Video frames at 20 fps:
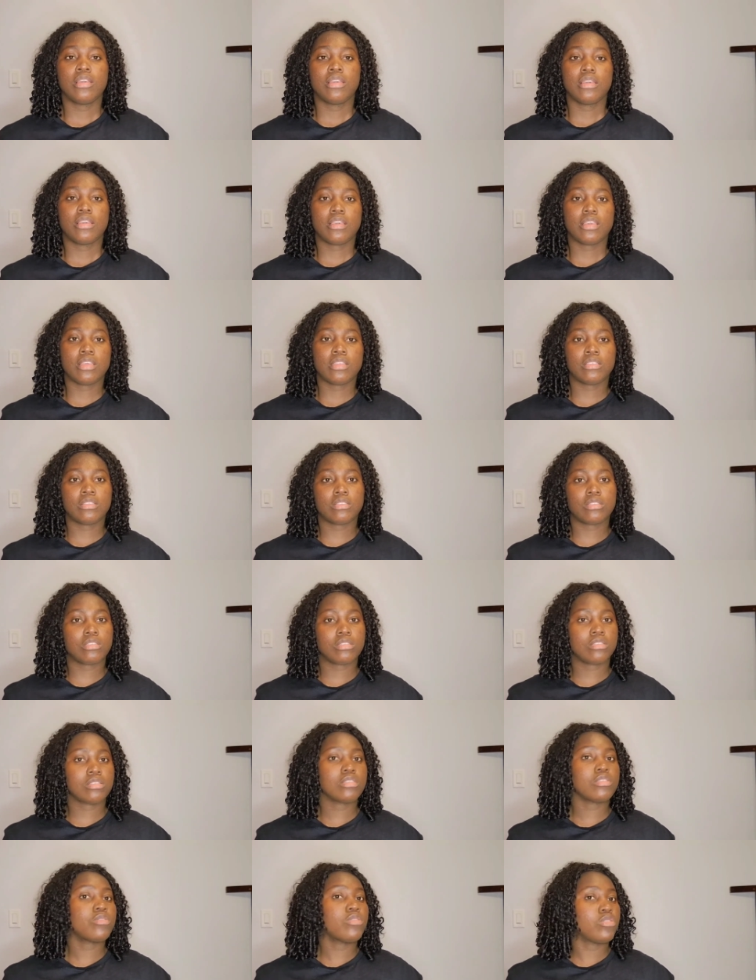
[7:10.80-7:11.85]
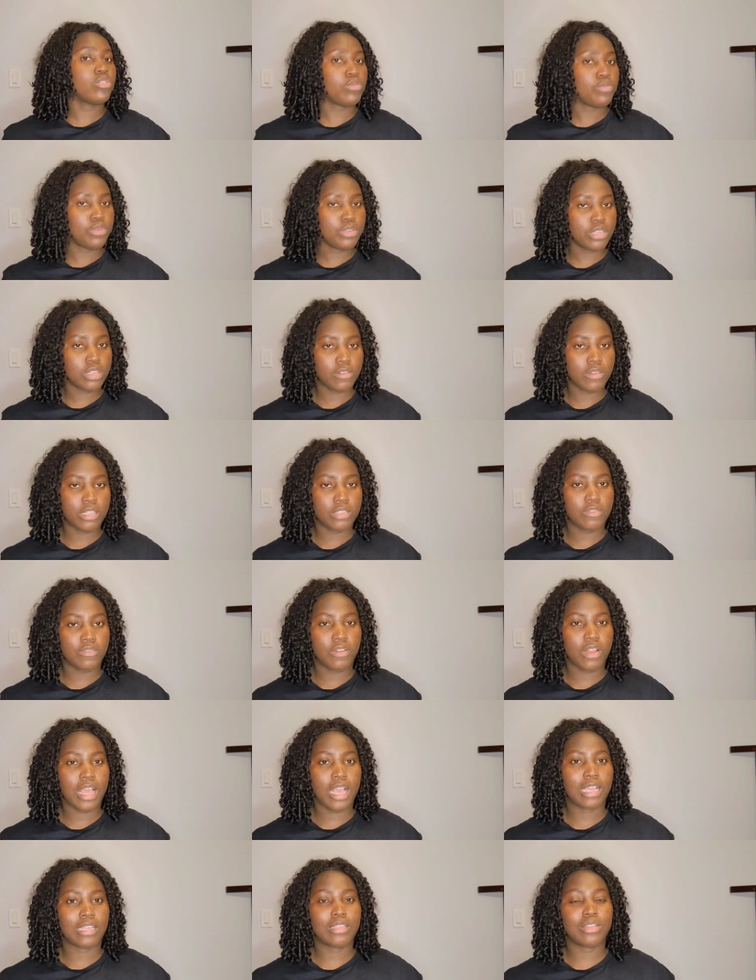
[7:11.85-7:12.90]
It's still gonna be a red
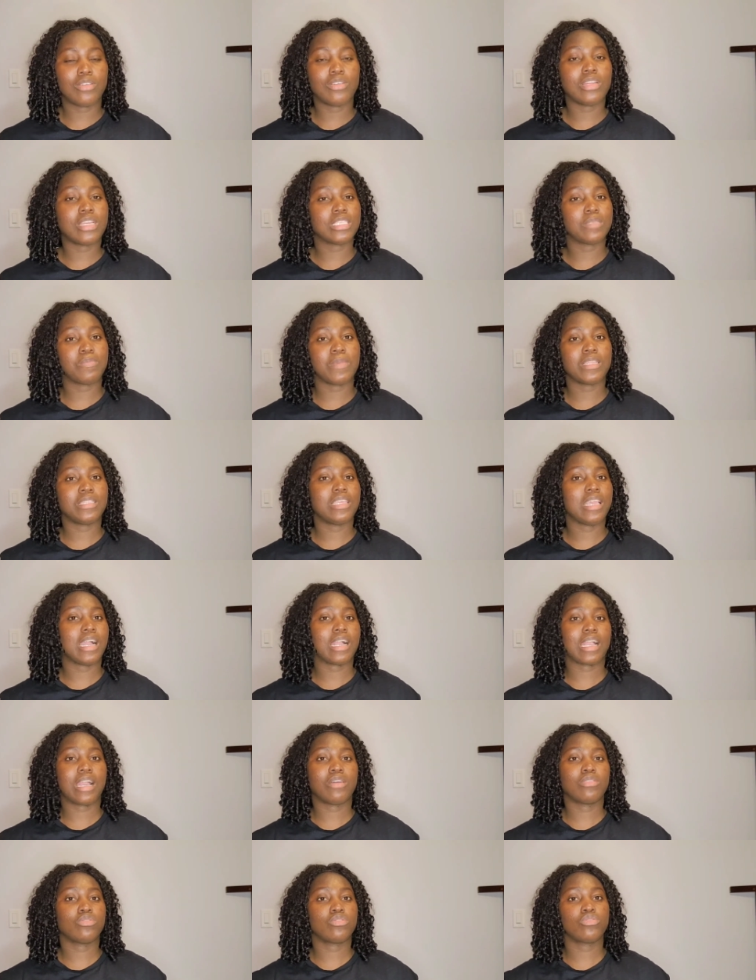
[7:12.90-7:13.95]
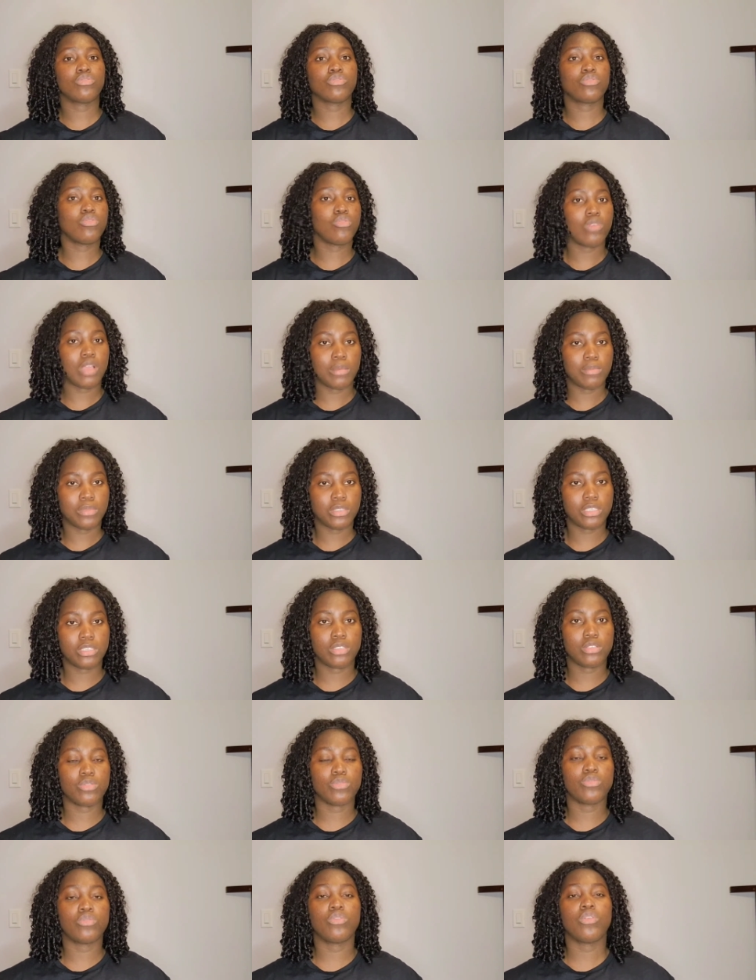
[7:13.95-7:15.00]
flag. They don't expect the account to go empty.
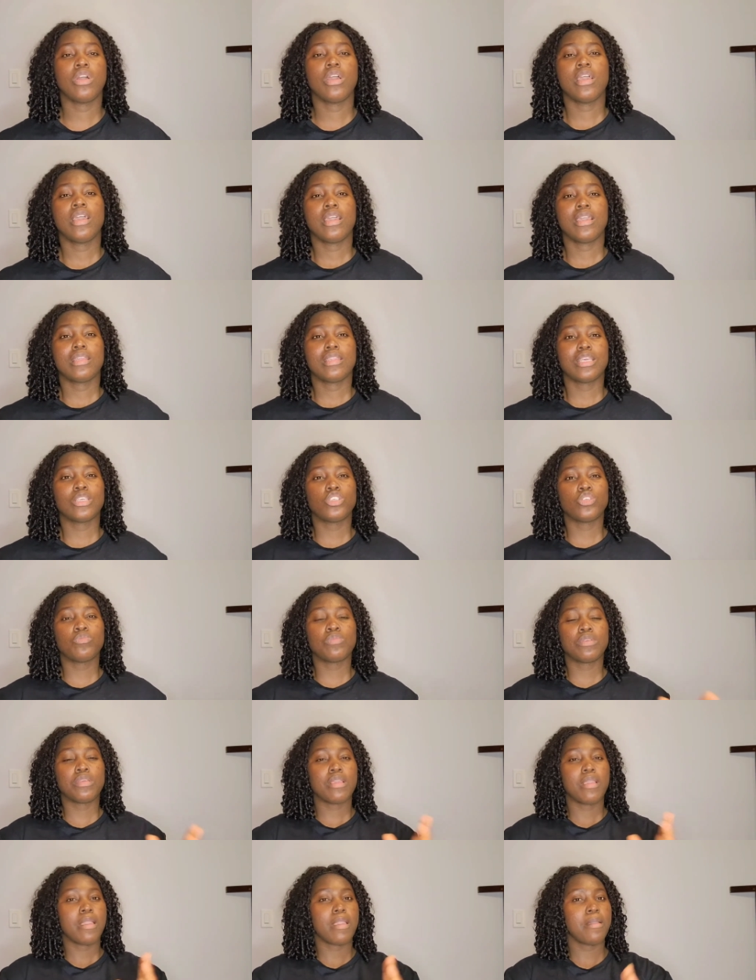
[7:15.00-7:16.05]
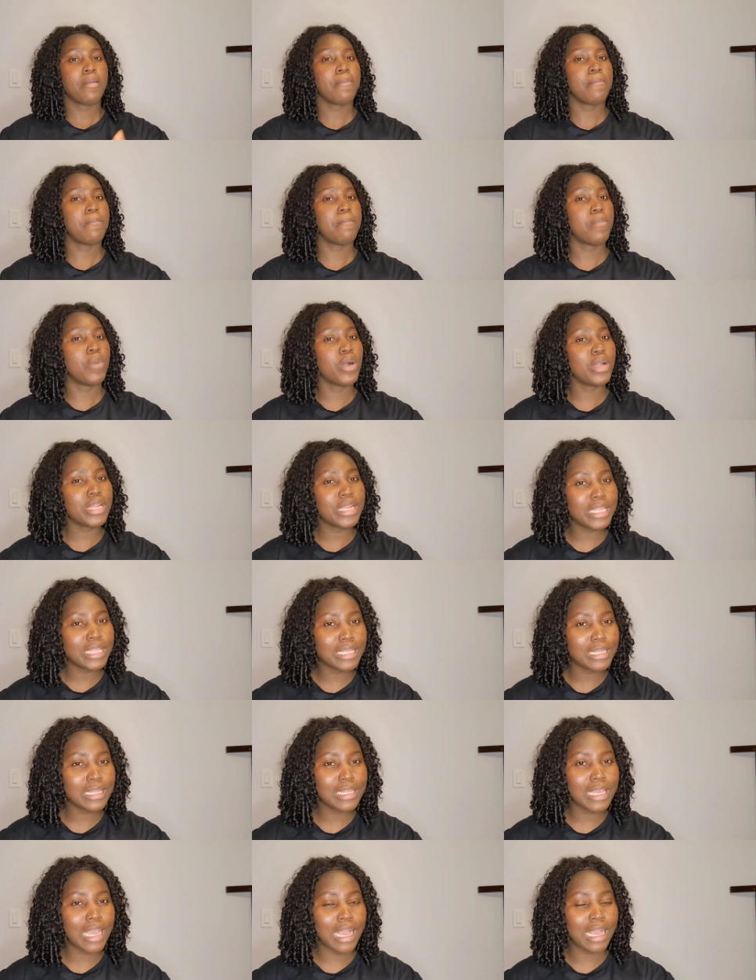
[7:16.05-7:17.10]
So there should be money in
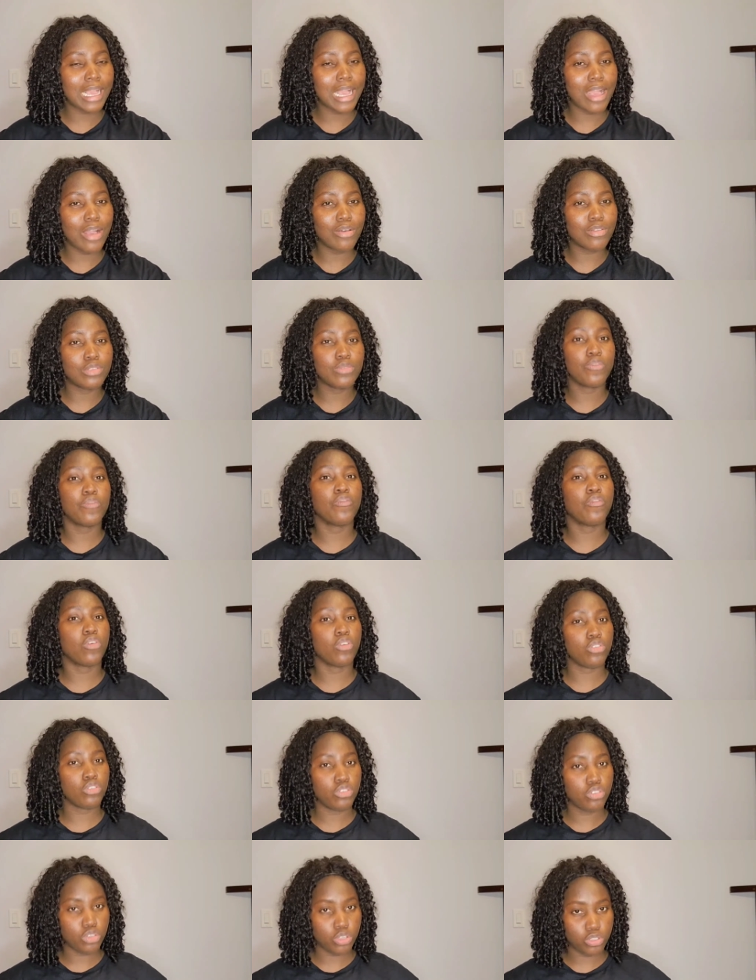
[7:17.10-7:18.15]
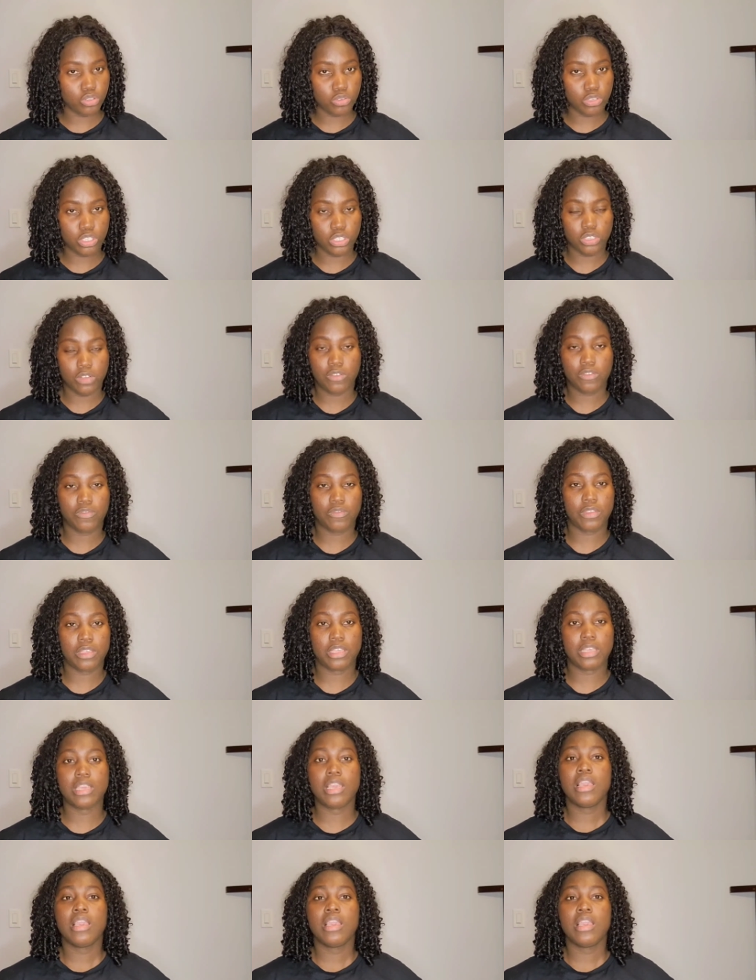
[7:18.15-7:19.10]
the account for your tuition fee,